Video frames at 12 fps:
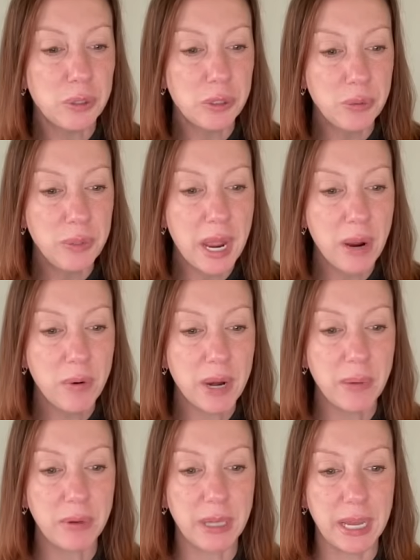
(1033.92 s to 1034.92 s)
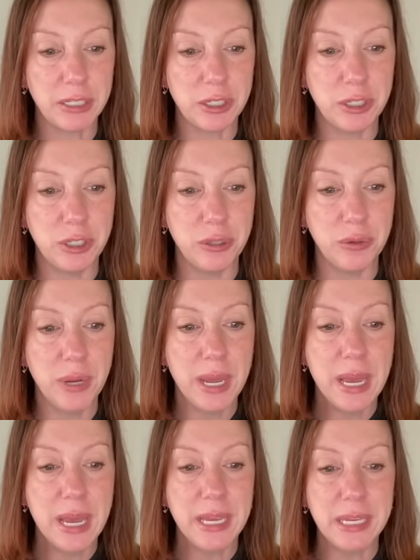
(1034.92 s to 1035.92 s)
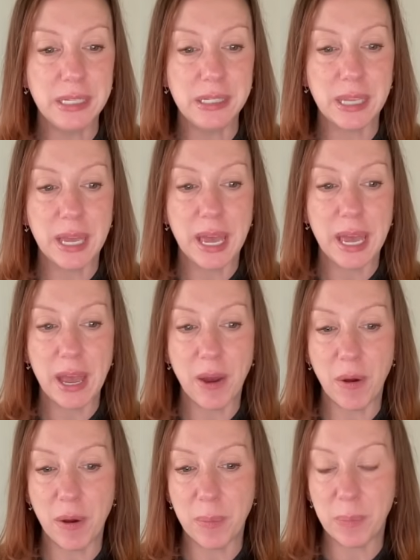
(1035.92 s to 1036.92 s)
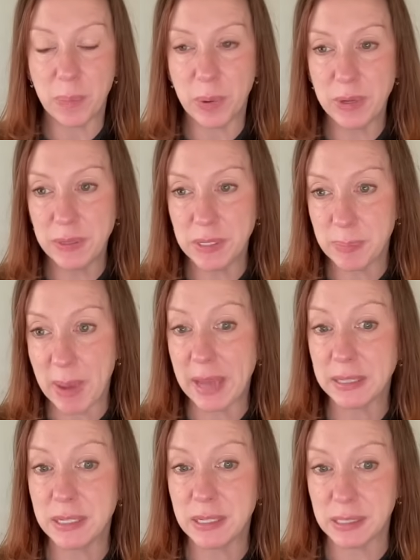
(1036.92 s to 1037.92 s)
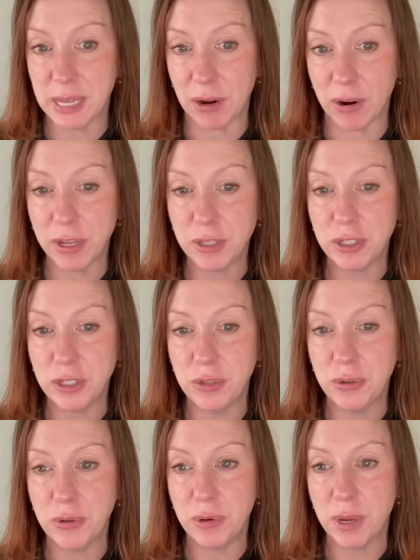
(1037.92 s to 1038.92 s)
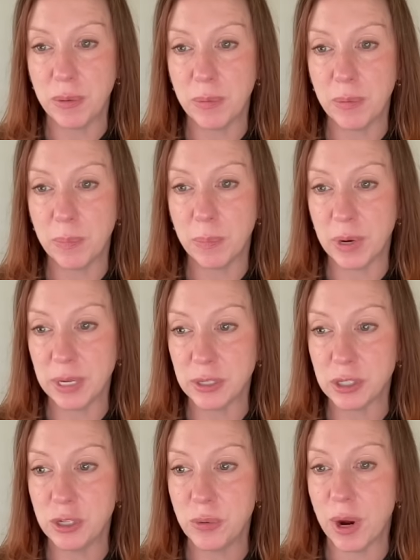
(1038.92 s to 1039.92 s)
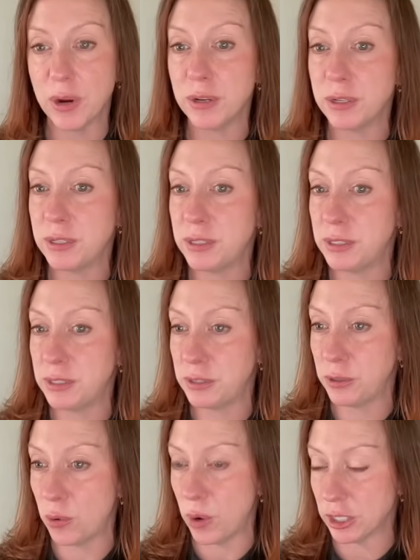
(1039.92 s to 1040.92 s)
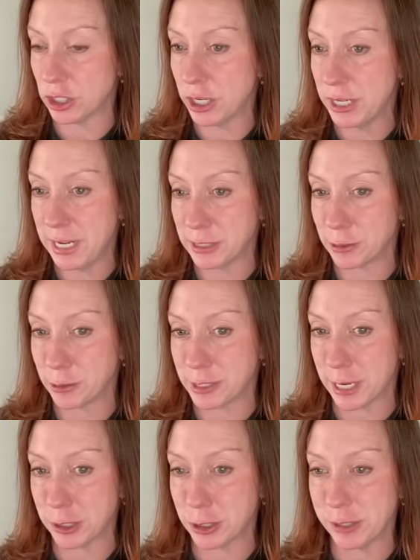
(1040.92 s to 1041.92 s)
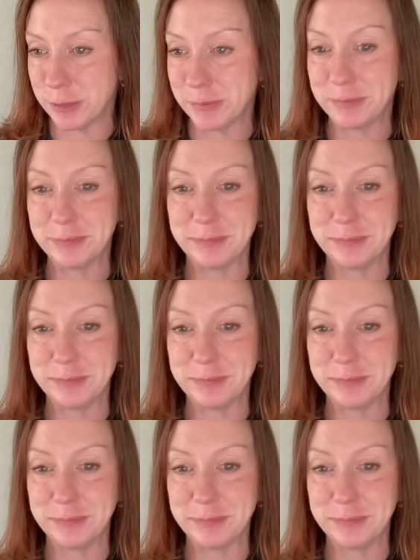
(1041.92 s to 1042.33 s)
So now what I would like to do is bring this back to Sarah to bring us to our question and answer section.